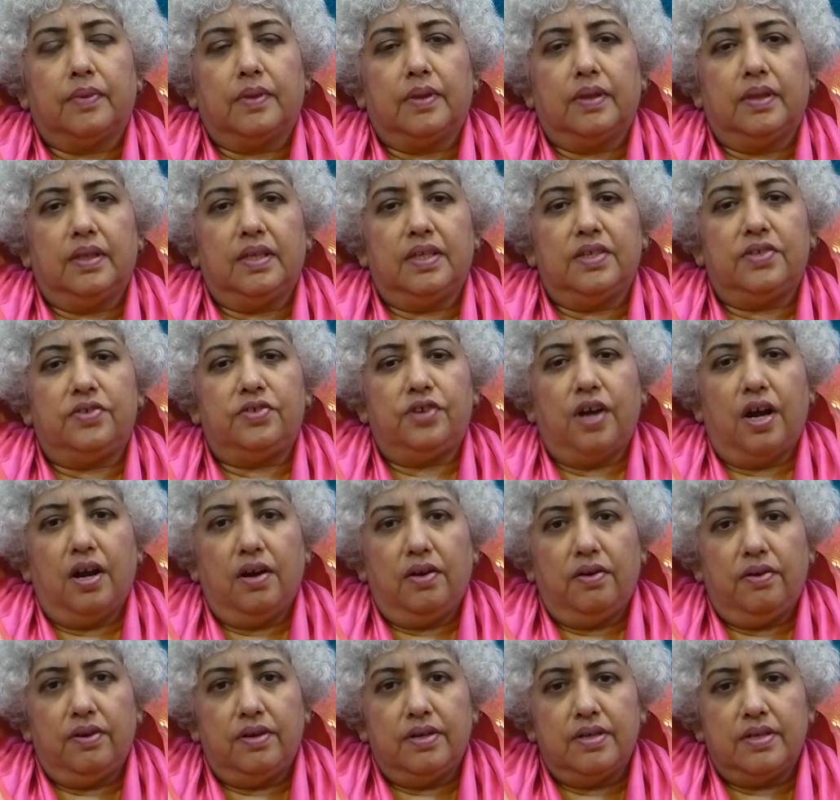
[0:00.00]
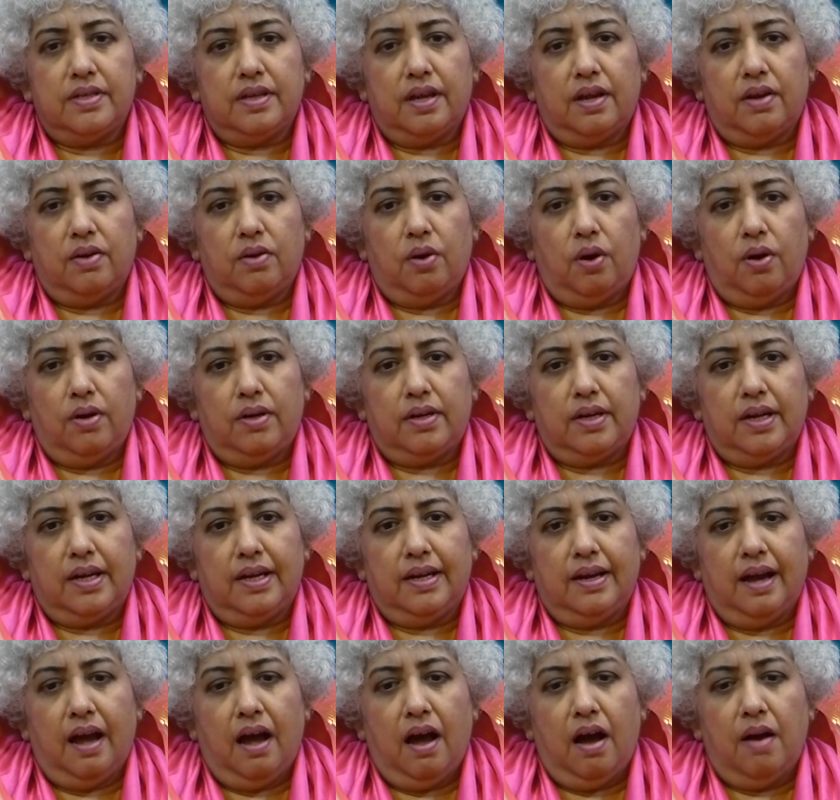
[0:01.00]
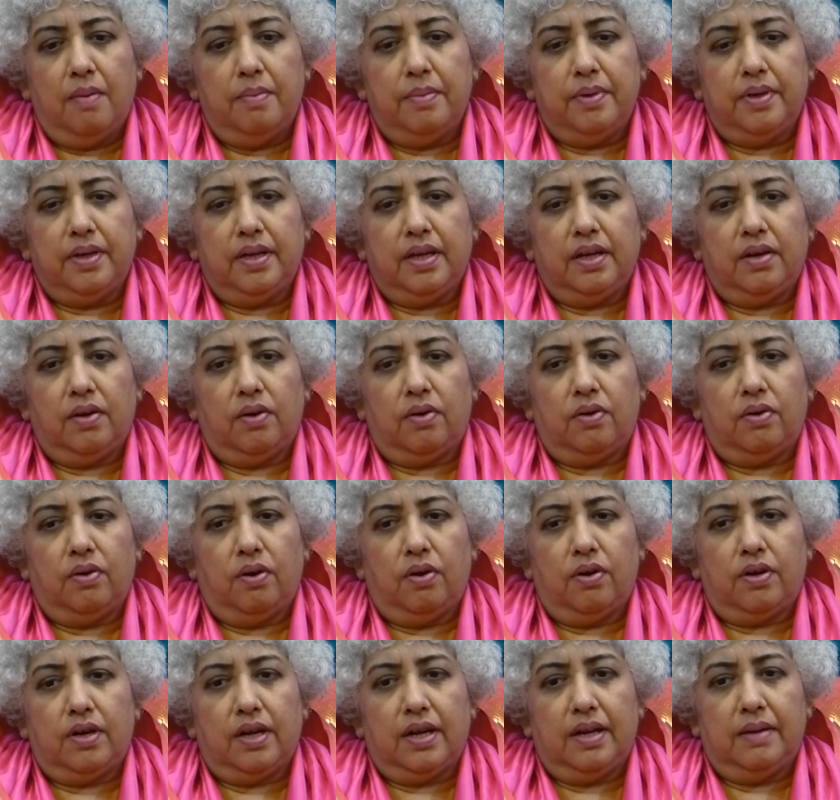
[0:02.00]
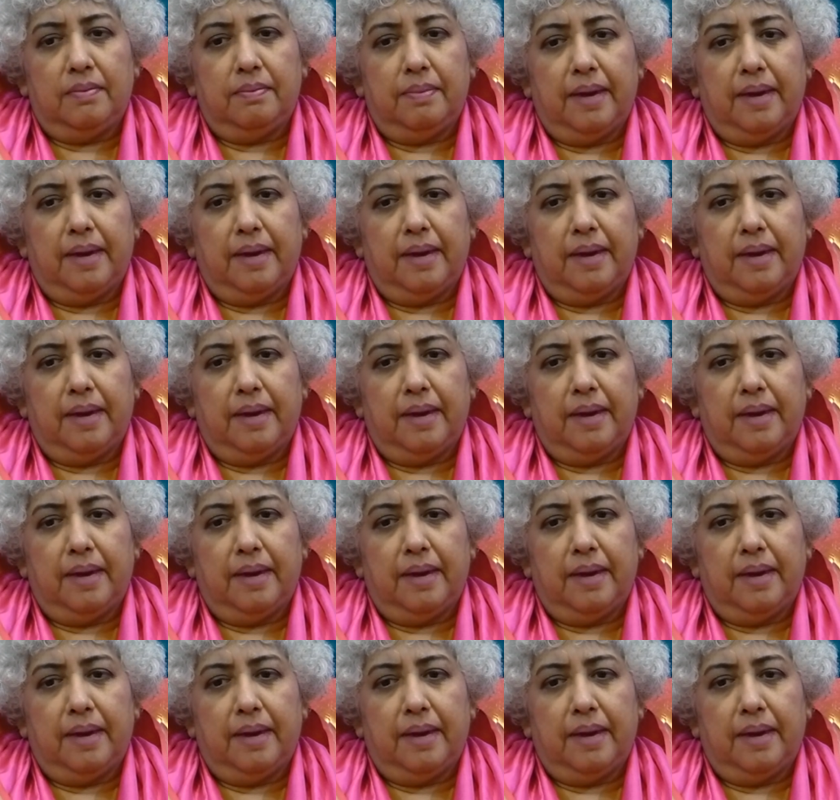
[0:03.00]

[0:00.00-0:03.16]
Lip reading: these chakras are not in harmony or not in